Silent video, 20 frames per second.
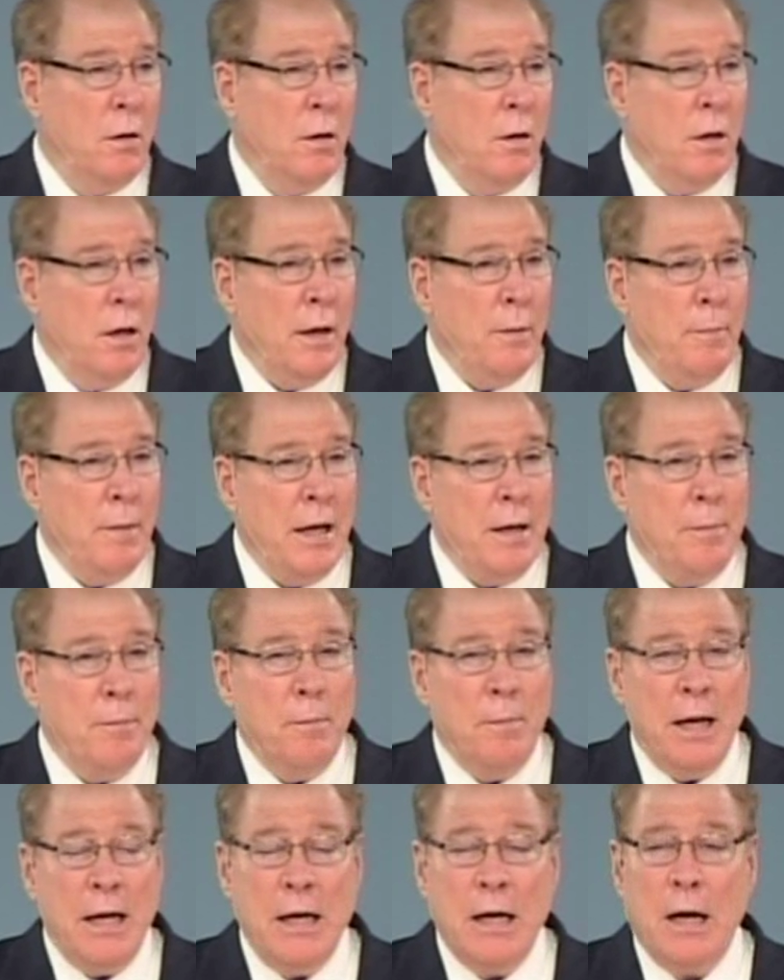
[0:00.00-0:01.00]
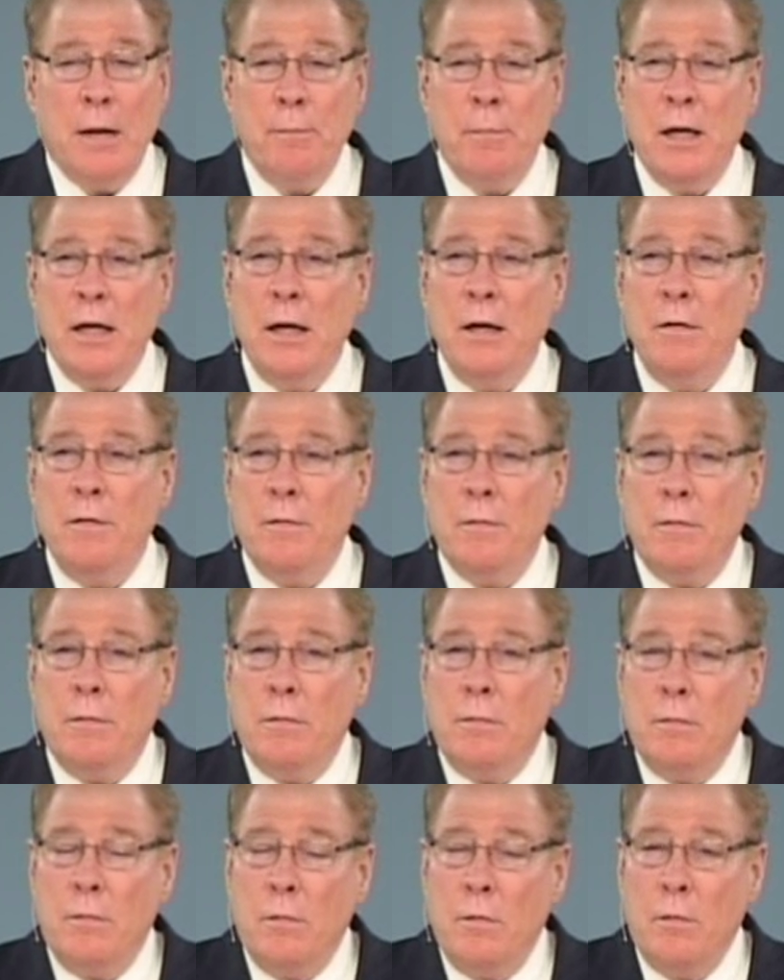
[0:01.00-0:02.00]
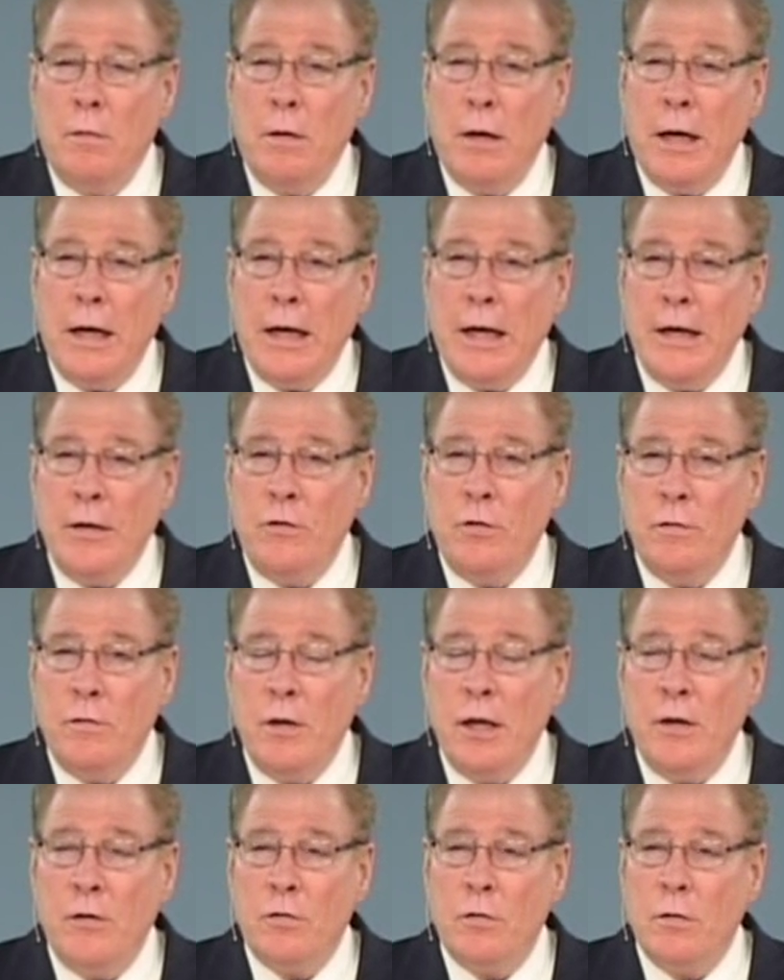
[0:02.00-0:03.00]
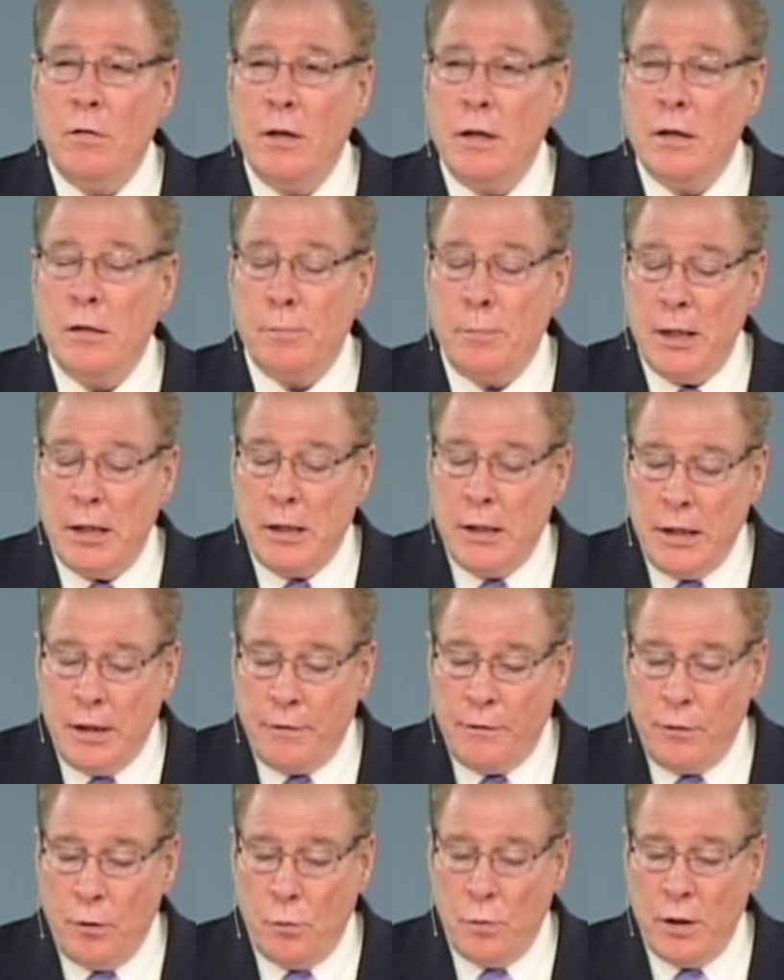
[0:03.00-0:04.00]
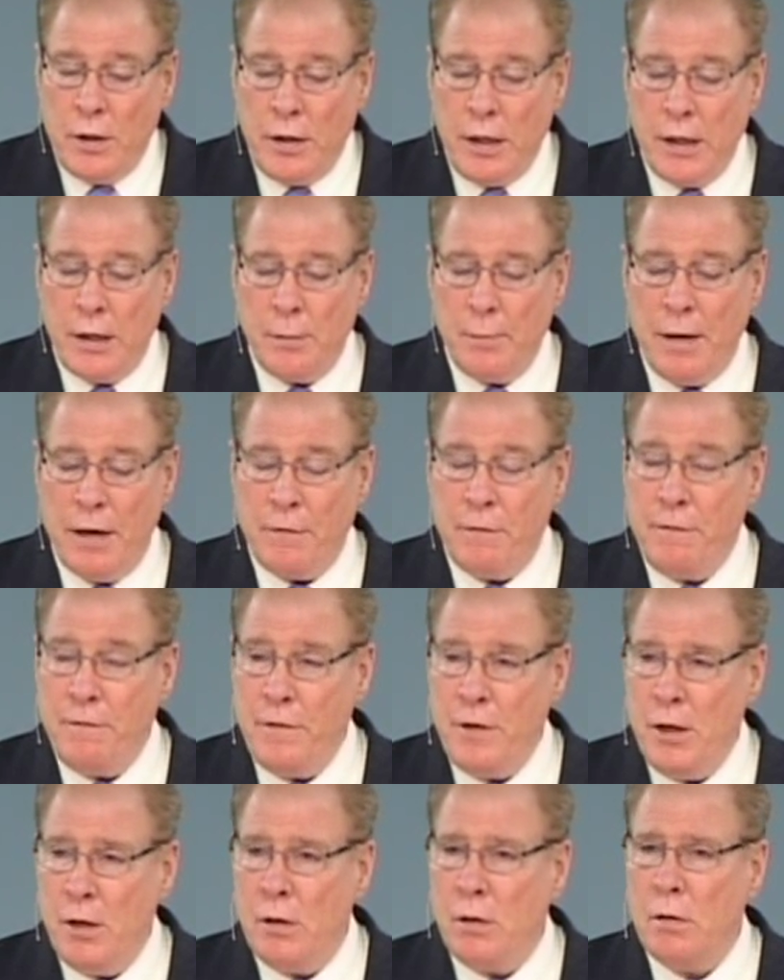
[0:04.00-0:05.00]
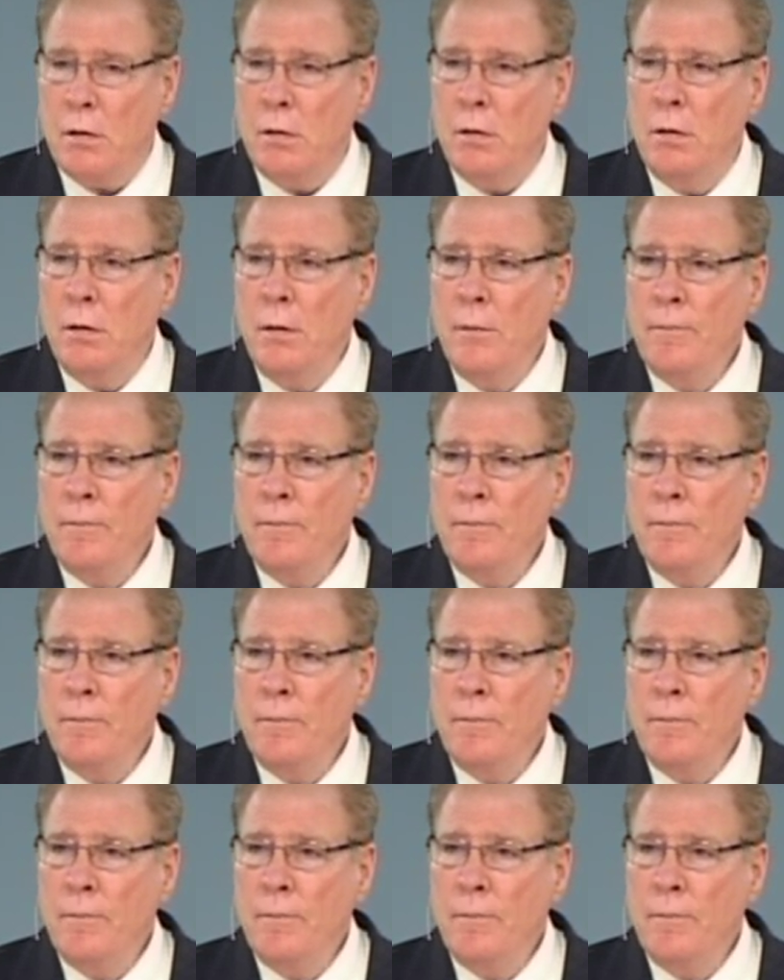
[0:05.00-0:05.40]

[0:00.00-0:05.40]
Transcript: It may, may not be, each of these are a little bit different. We think about fear.